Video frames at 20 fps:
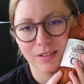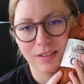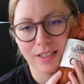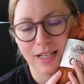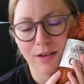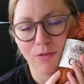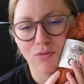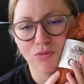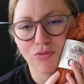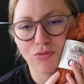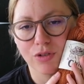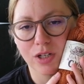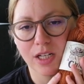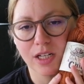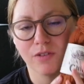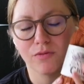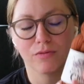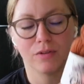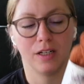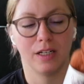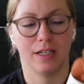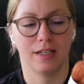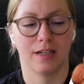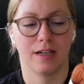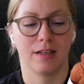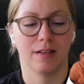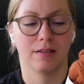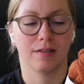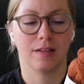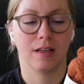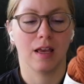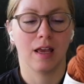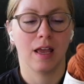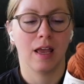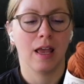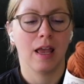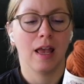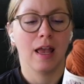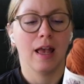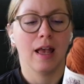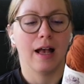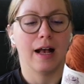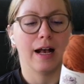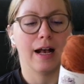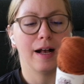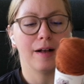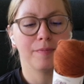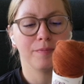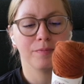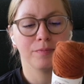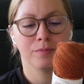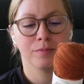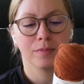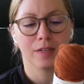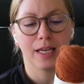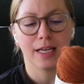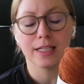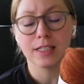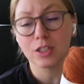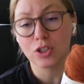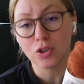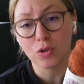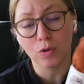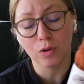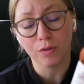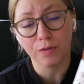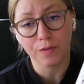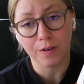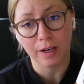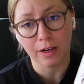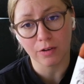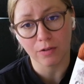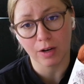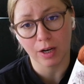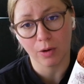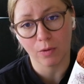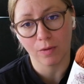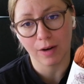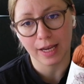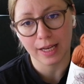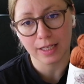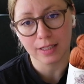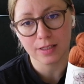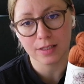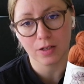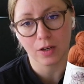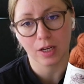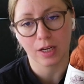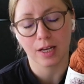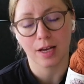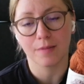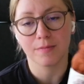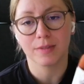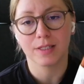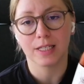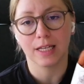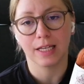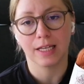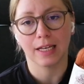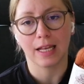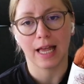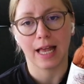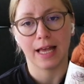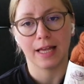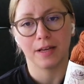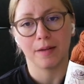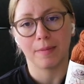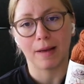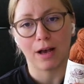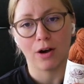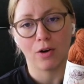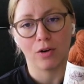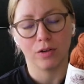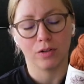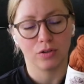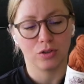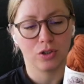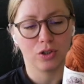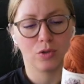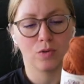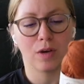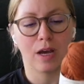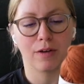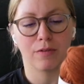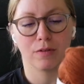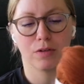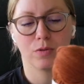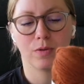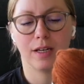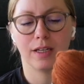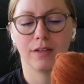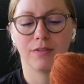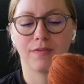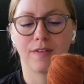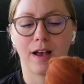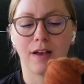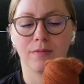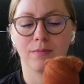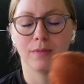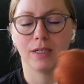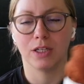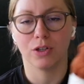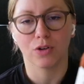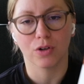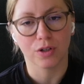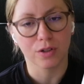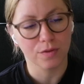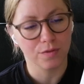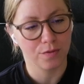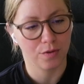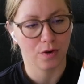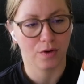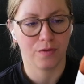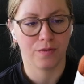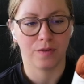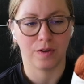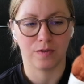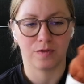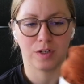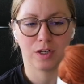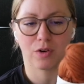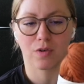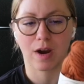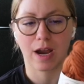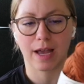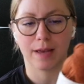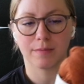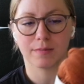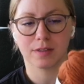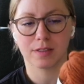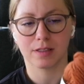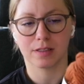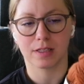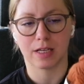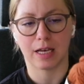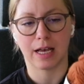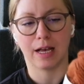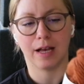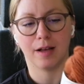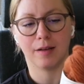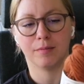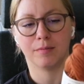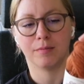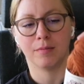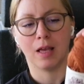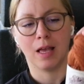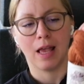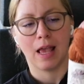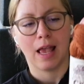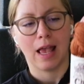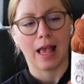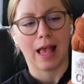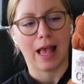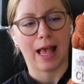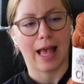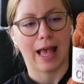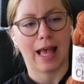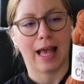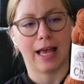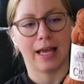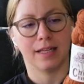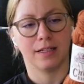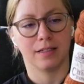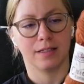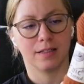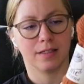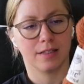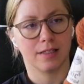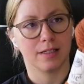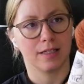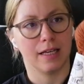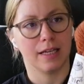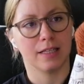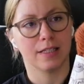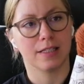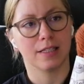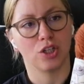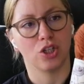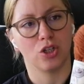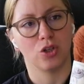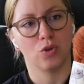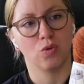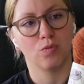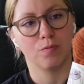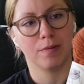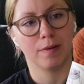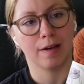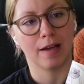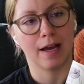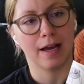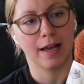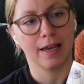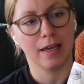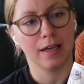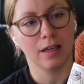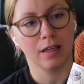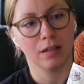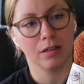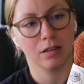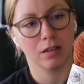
Like really, really nice. It's a true fingering weight, so it comes in at about 225 meters for 50 grams. And it's a 2-ply.